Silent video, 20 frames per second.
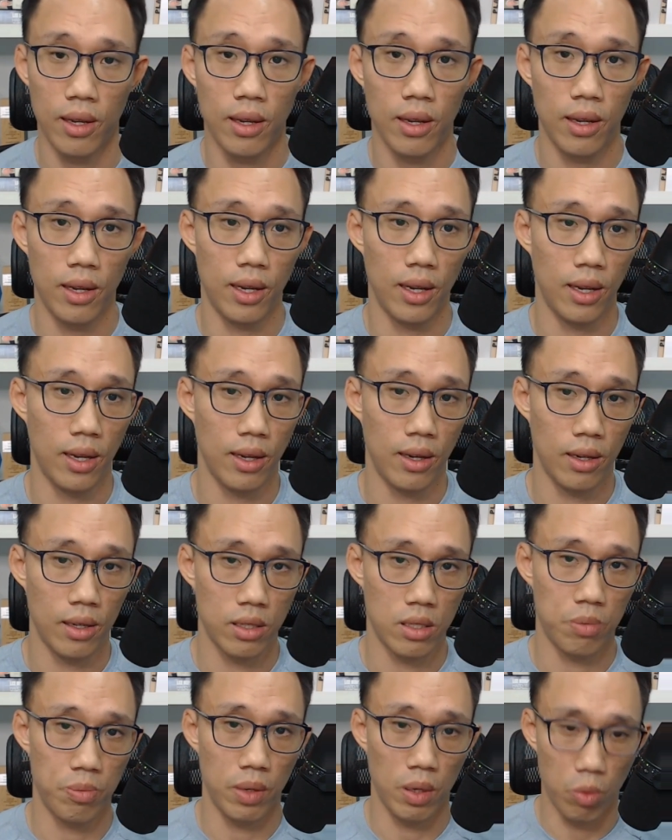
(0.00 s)
and it's
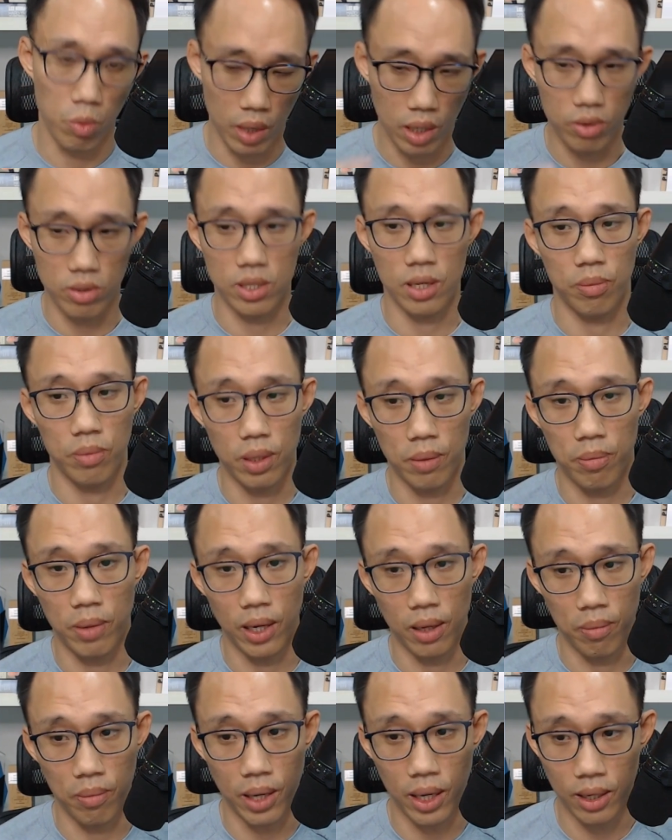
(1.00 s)
been well accepted by the
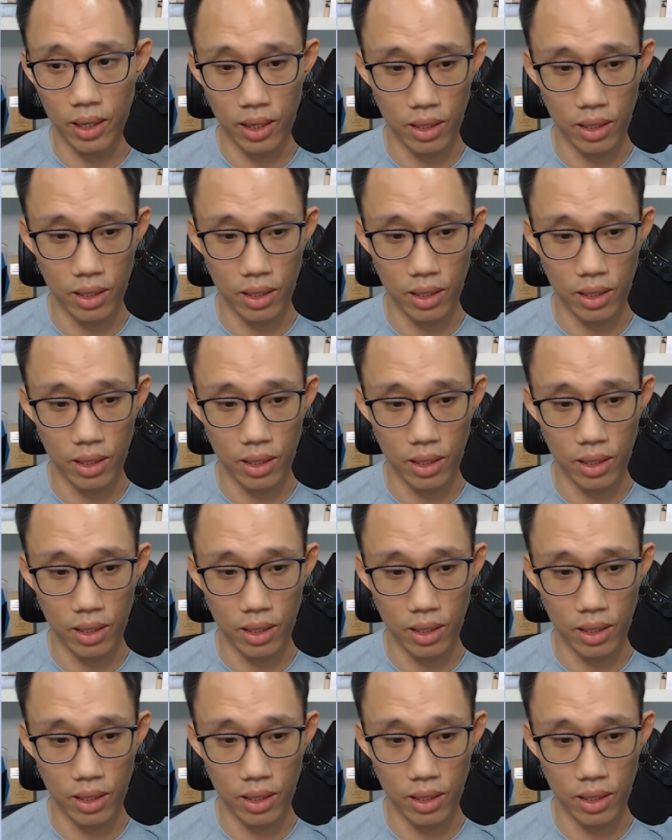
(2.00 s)
market.